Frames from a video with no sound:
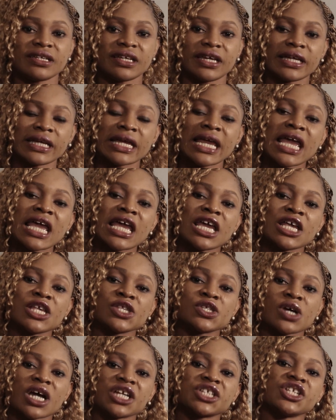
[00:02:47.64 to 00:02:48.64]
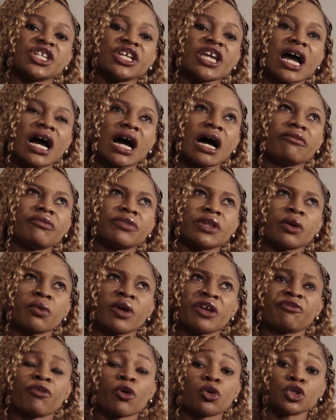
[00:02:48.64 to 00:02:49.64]
day to actually they
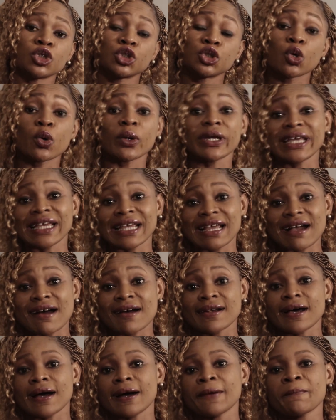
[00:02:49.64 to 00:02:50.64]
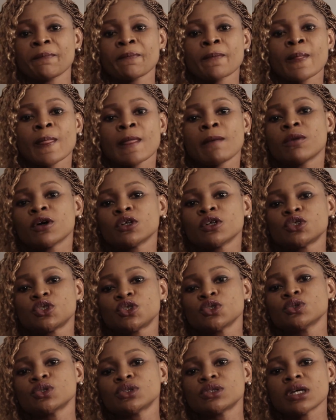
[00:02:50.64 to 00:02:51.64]
went for a show in Ghana. But
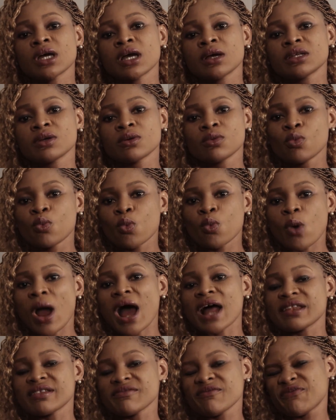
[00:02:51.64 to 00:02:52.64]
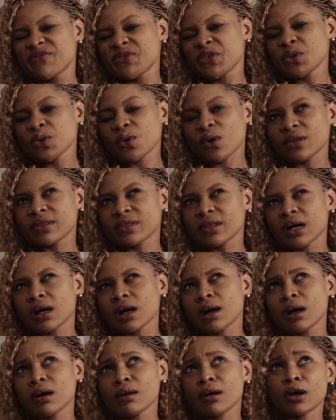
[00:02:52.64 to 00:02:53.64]
Jude and a few
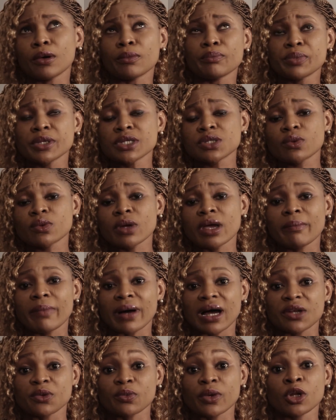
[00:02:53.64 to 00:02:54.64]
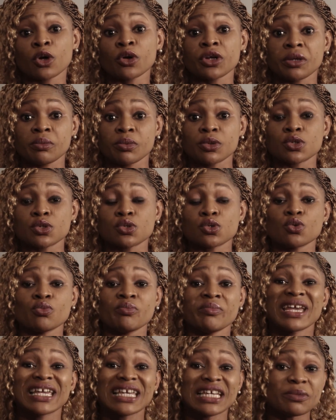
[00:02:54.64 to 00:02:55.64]
other P-Square band were not able to
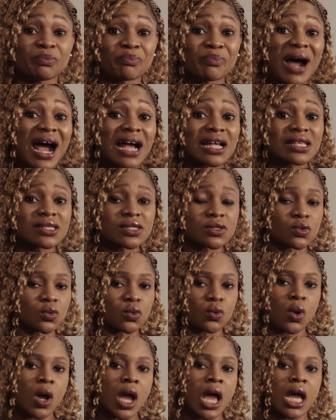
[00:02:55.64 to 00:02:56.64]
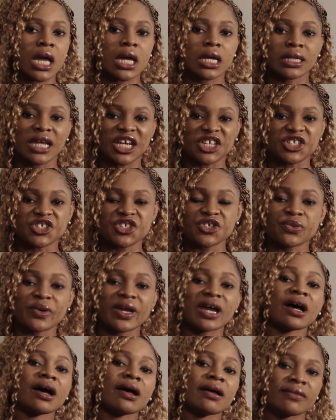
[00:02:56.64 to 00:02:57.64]
make it back to
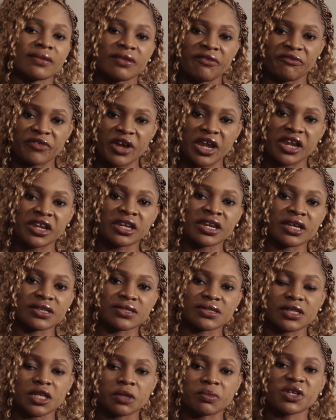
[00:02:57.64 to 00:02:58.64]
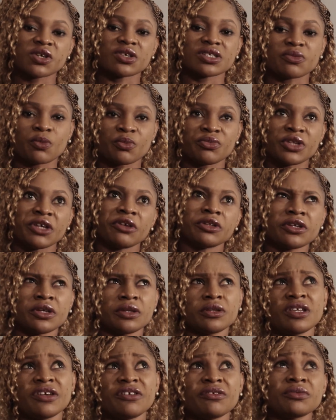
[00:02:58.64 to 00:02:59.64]
Nigeria the very next day because
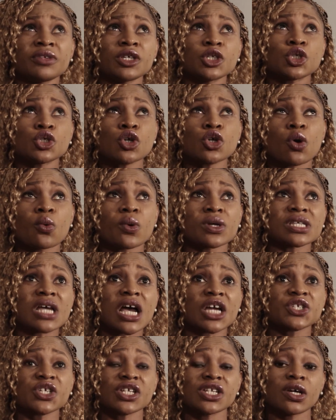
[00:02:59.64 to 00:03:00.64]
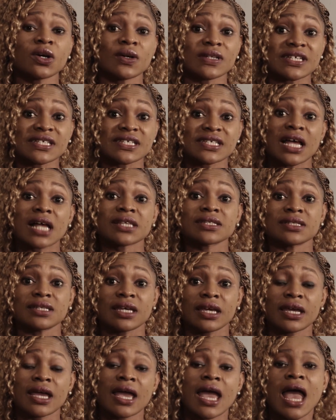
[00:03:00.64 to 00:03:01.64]
the show was actually on a
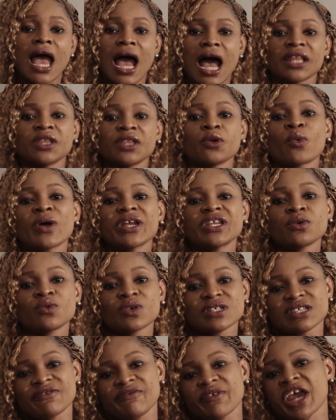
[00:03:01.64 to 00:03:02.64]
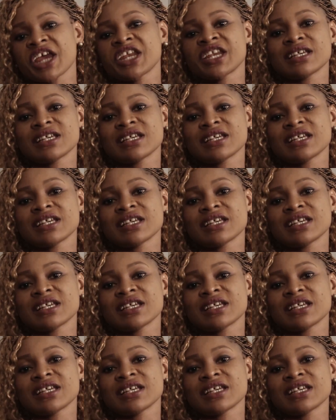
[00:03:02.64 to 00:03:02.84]
Saturday and the wedding was the very